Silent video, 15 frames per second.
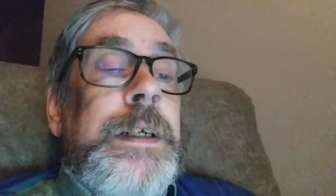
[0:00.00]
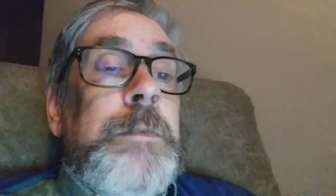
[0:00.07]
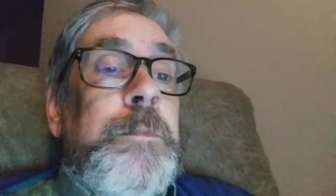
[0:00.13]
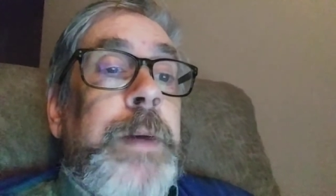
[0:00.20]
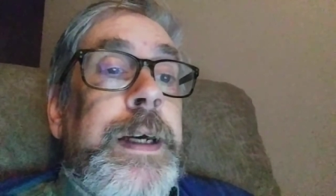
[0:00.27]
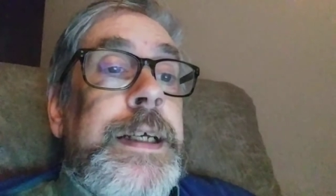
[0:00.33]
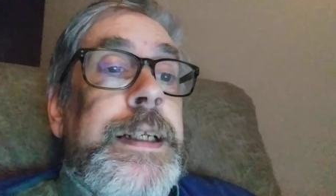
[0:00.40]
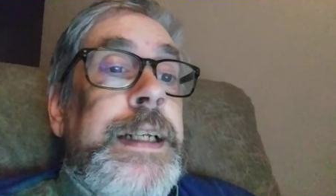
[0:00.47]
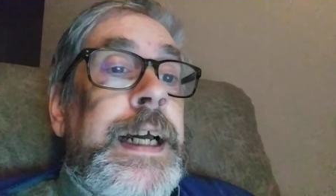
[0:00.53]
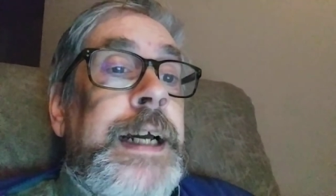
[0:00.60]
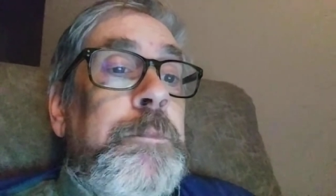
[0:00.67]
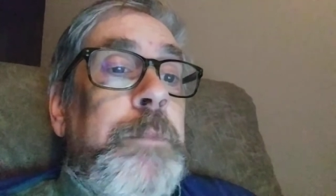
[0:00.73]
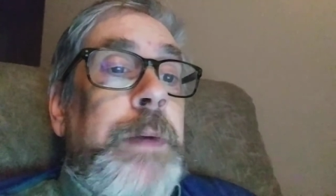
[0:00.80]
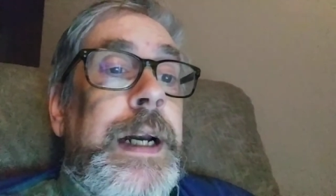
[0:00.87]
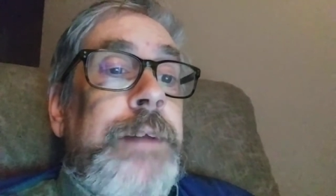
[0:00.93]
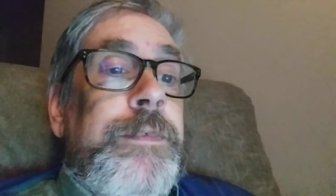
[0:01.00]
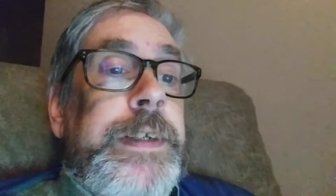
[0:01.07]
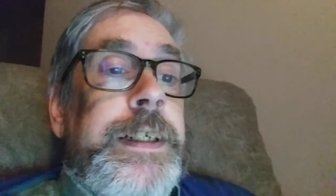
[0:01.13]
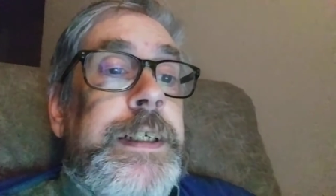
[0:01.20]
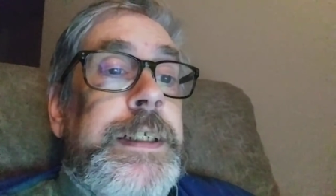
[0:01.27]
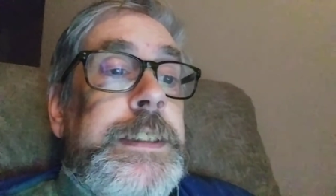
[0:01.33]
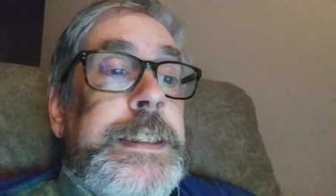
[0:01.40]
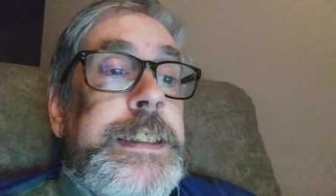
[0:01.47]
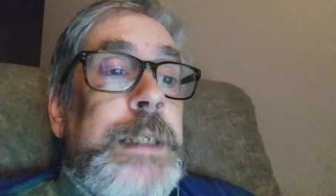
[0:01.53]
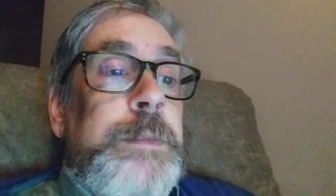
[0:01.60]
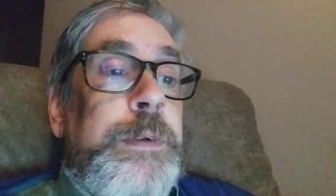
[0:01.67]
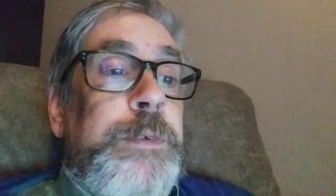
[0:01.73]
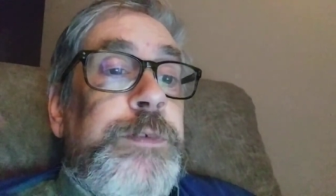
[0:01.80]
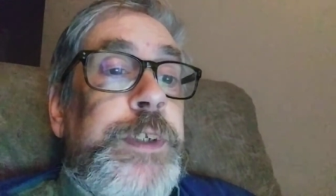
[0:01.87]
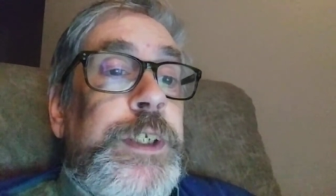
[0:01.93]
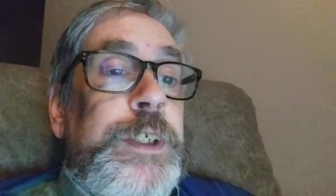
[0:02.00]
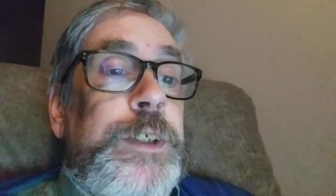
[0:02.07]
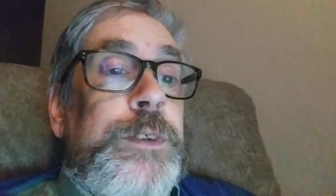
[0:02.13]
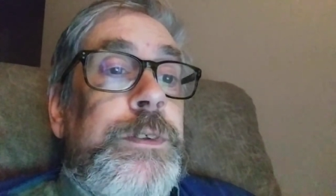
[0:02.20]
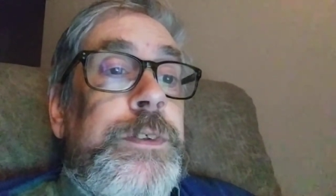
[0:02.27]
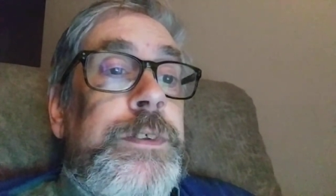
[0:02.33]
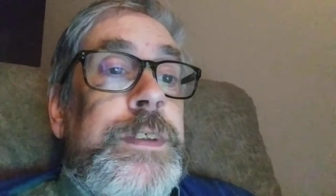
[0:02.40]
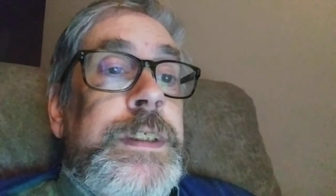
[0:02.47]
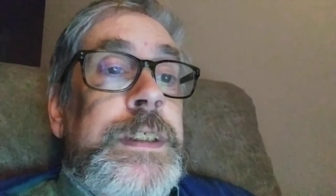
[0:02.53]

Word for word: But I'm probably going to skip a few of